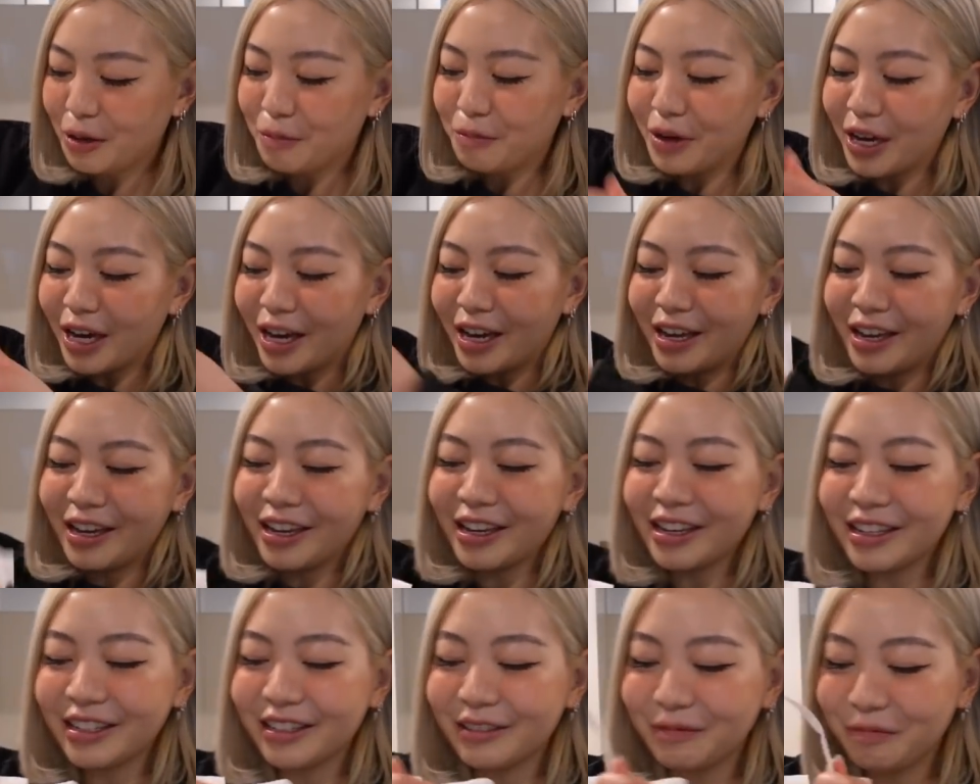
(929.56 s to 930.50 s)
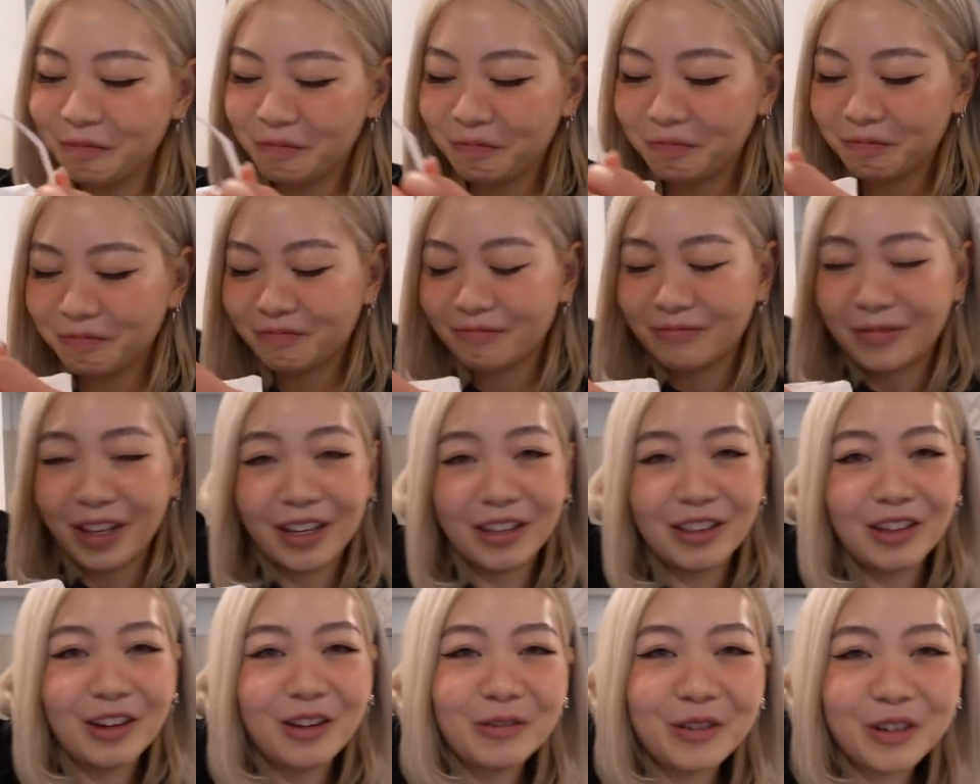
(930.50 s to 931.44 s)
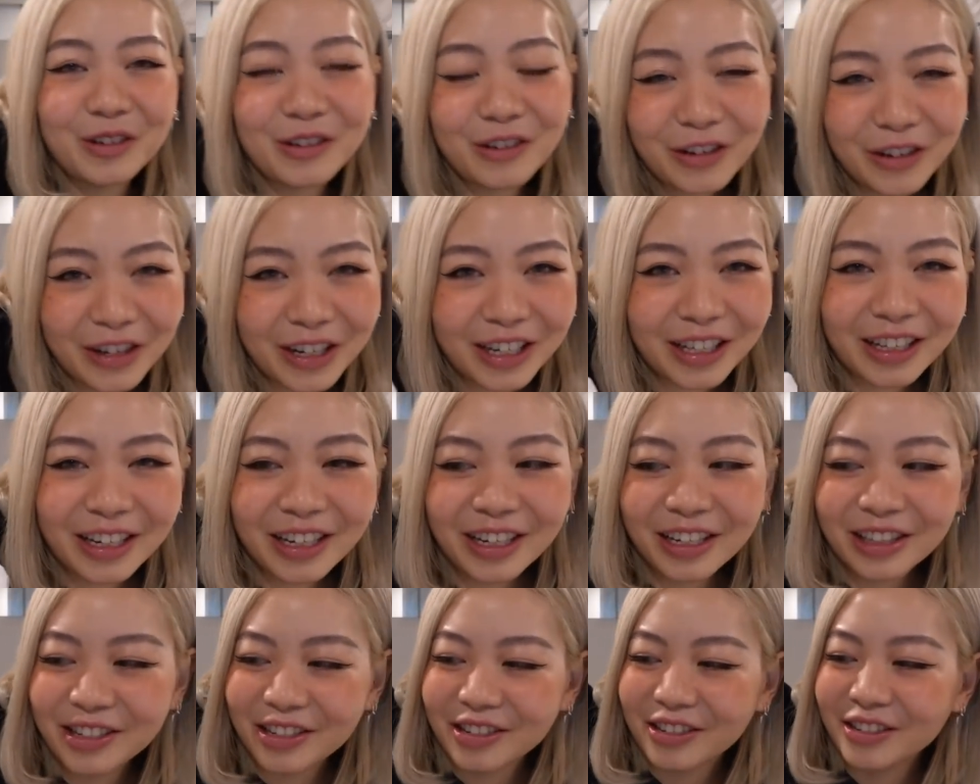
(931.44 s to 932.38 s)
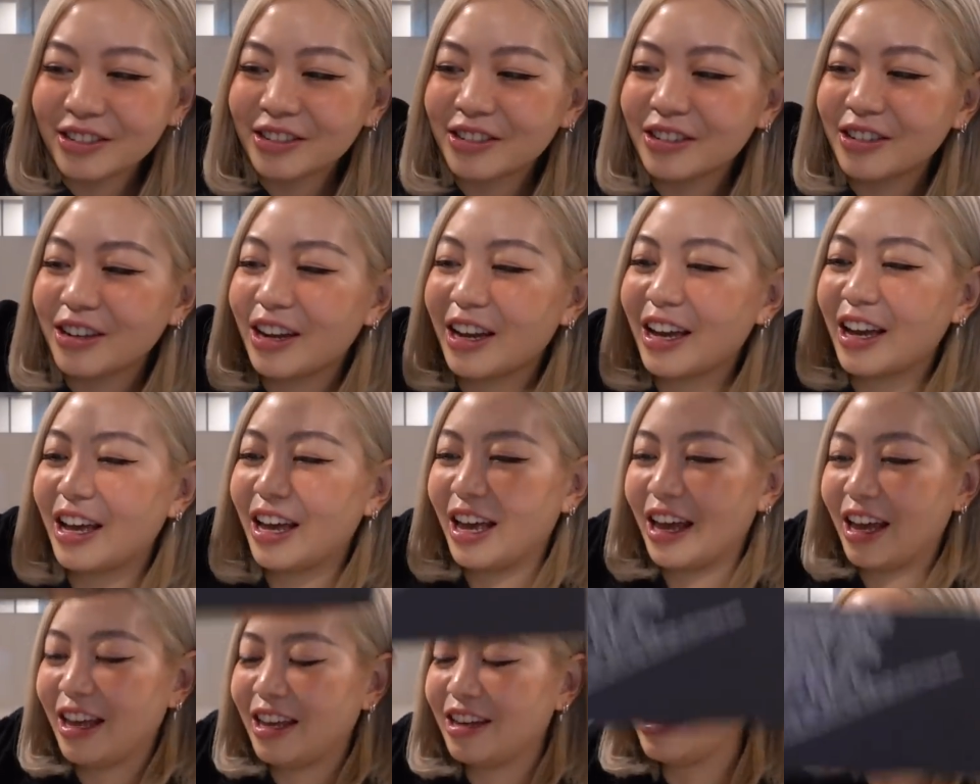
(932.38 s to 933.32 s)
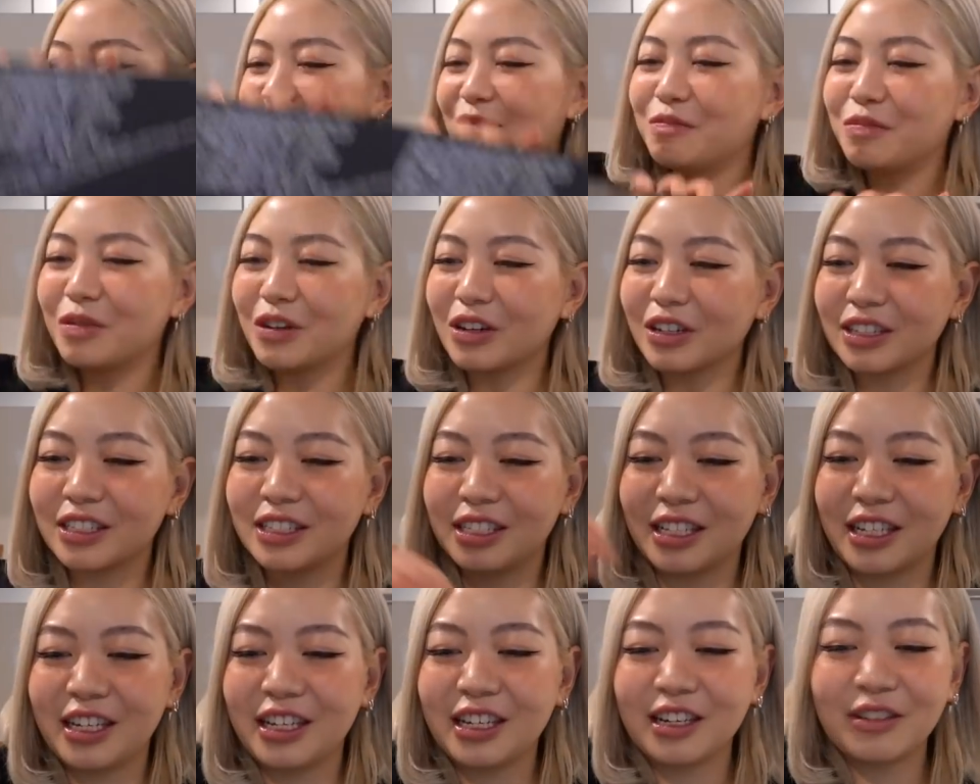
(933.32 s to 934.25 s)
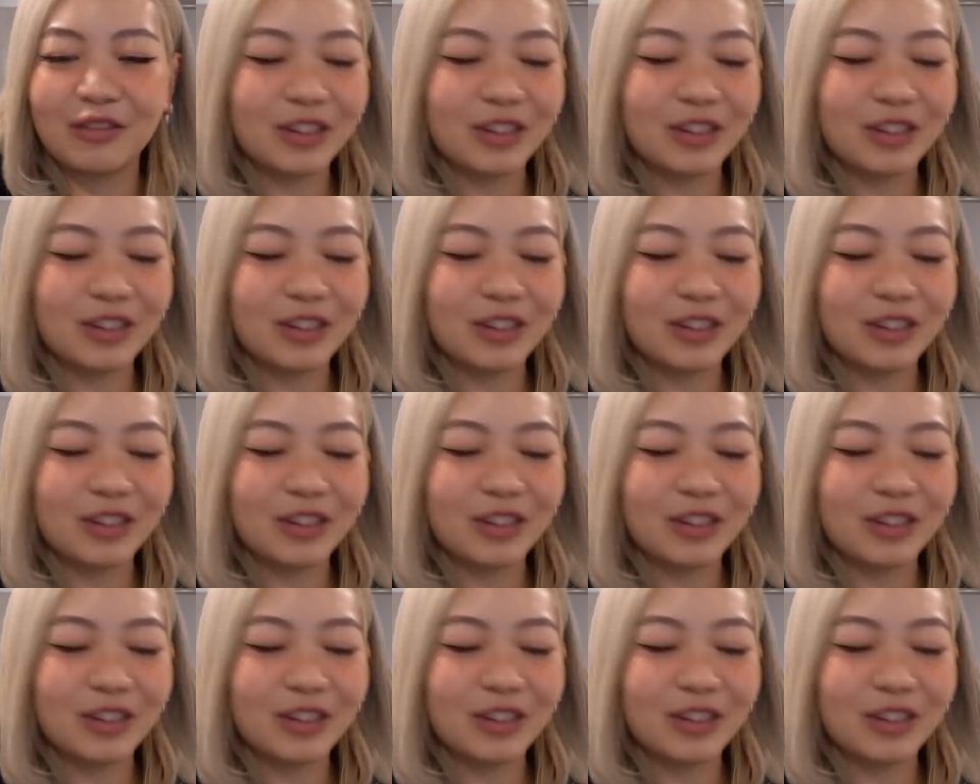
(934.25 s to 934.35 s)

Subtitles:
but I thought we'll quickly do an unboxing.